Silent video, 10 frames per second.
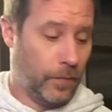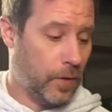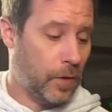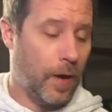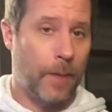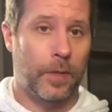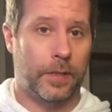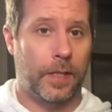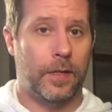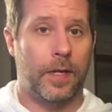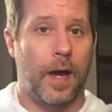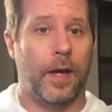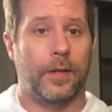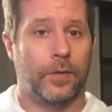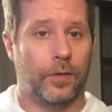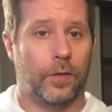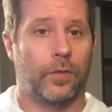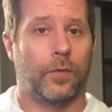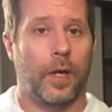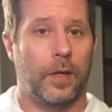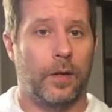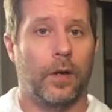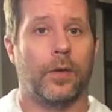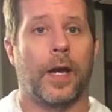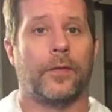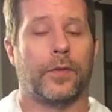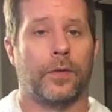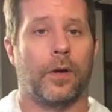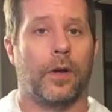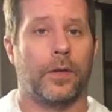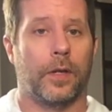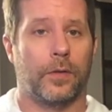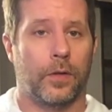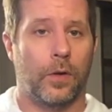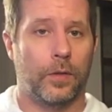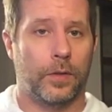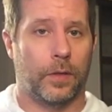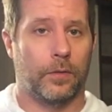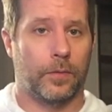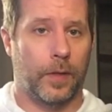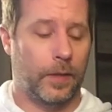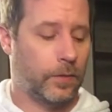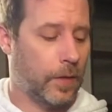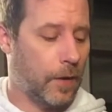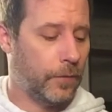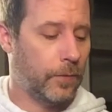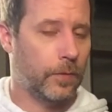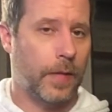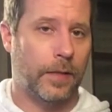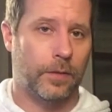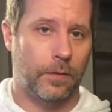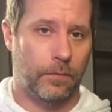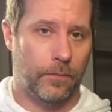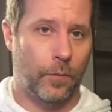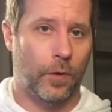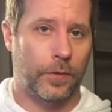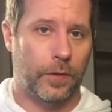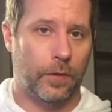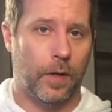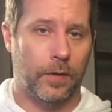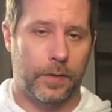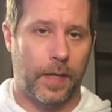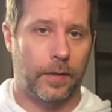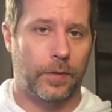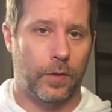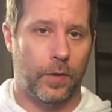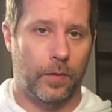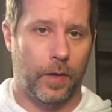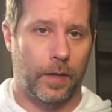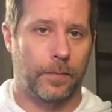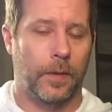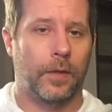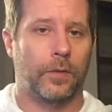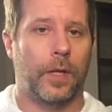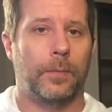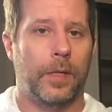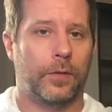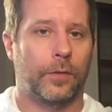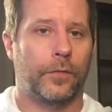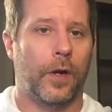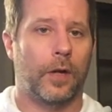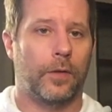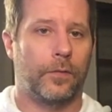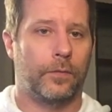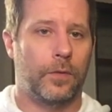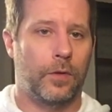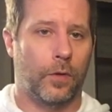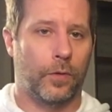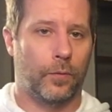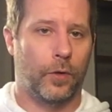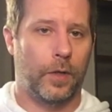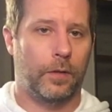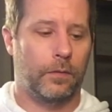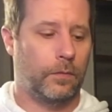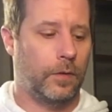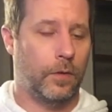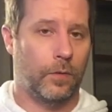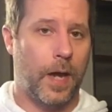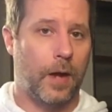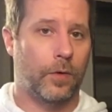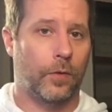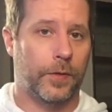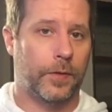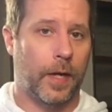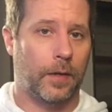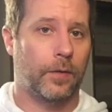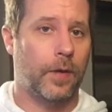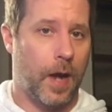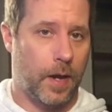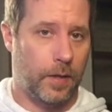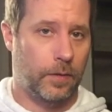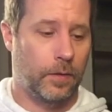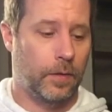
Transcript: you know, I'm going to say the 9 is just a great note after all the other chord tones, right? So now if we were, that's the the second degree, right? So that means so far you know the root, you now know the second or 9,